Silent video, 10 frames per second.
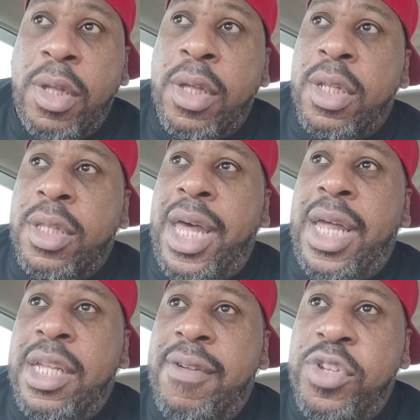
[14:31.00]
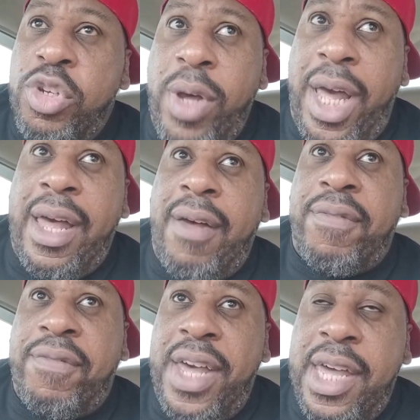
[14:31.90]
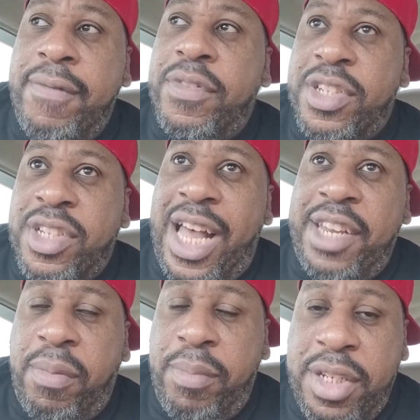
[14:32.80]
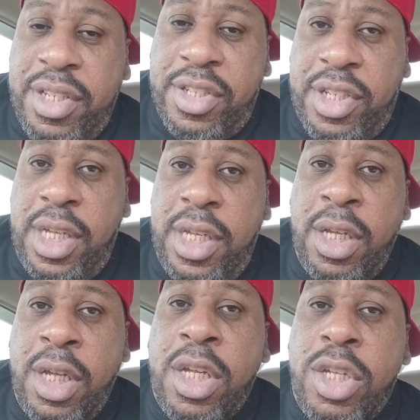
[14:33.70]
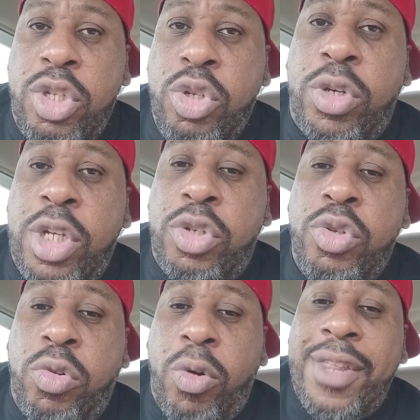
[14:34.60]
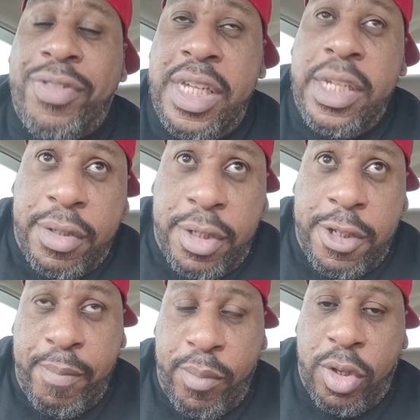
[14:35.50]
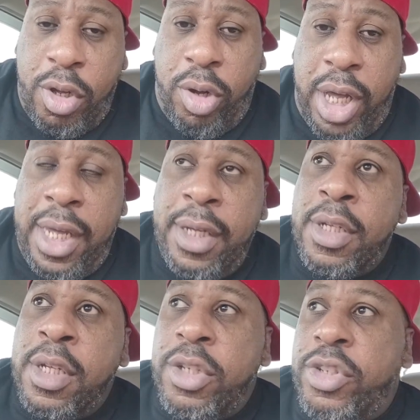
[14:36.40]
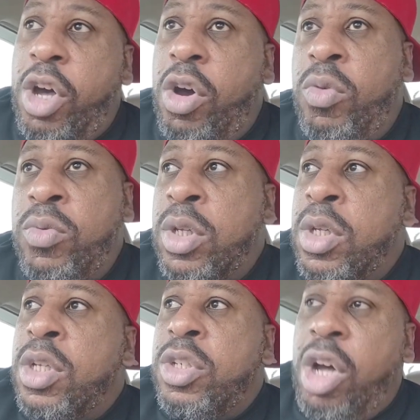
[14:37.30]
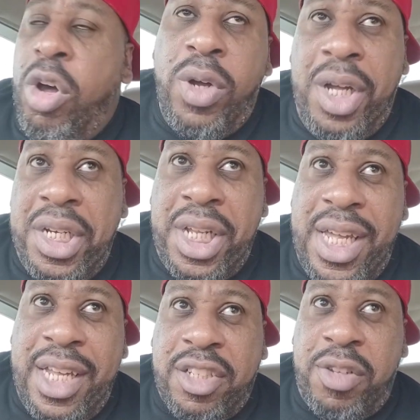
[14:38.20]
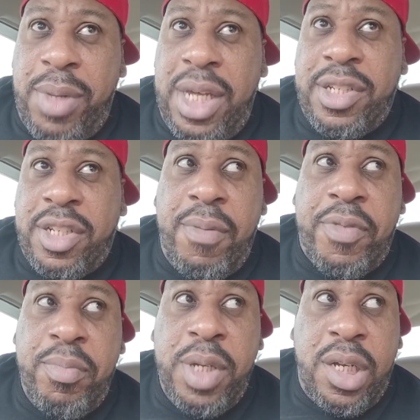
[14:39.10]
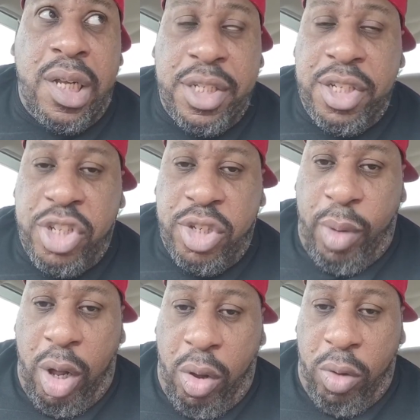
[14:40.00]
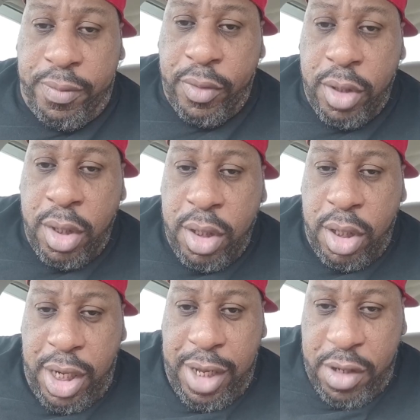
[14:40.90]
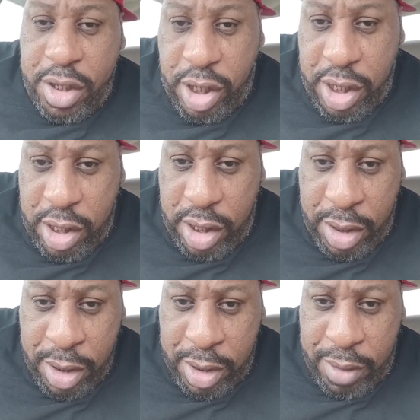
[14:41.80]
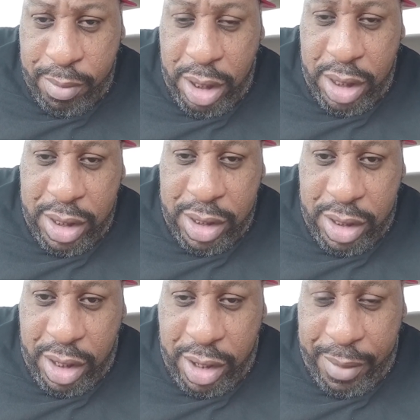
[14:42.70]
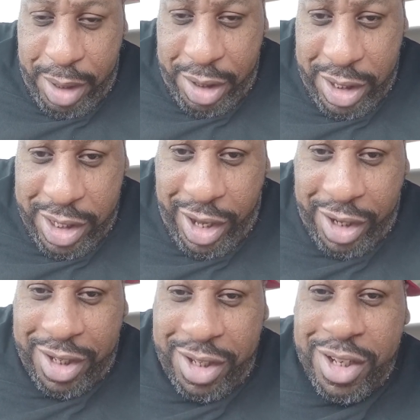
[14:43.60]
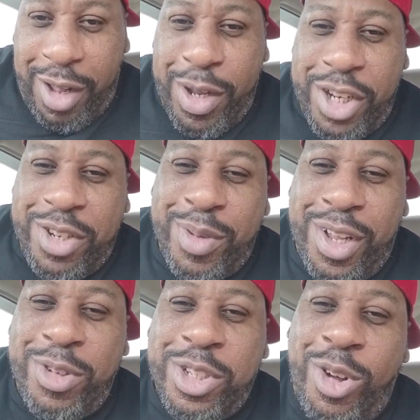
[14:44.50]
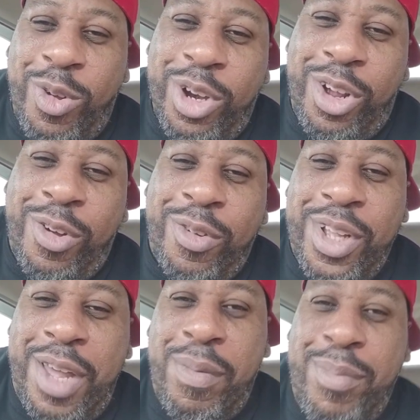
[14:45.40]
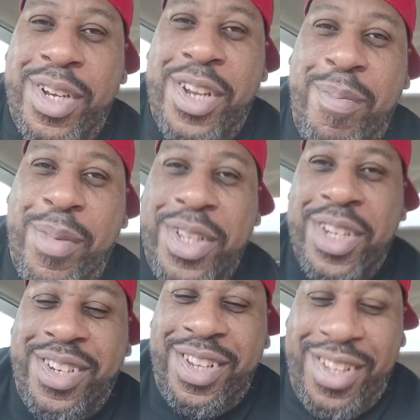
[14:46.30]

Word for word: that if you have faith the size of a mustard seed, you could do great things. Okay. So don't underestimate something because it's small. Good evening to you. Mother, uh, Mother Leota Kids. God bless you, Mother. What's going on? Happy midday, Mother, to you.